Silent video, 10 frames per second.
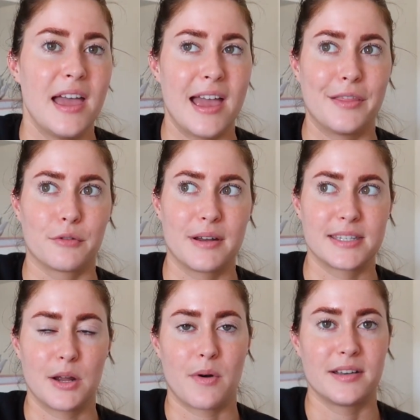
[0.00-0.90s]
And the
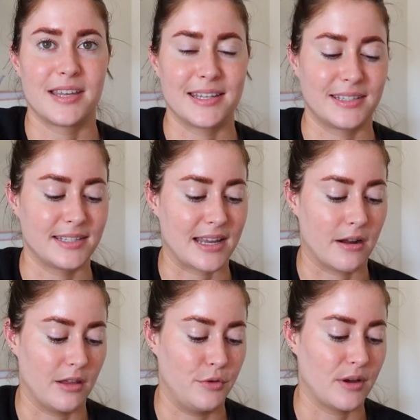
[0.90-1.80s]
reason I want to test this
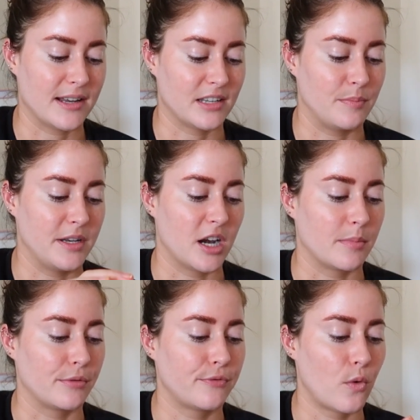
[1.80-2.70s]
out, if you guys have been here
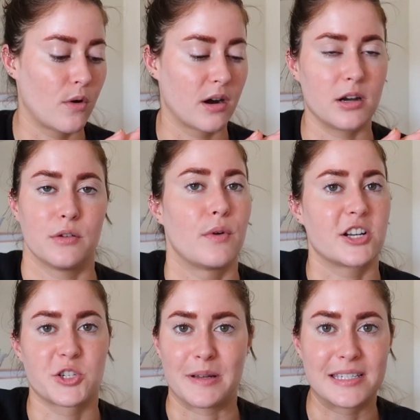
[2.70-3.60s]
before or you've
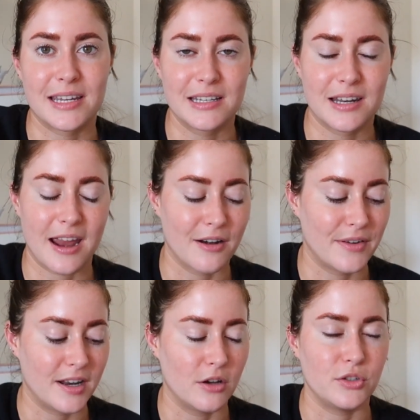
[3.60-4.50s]
watched my skincare video,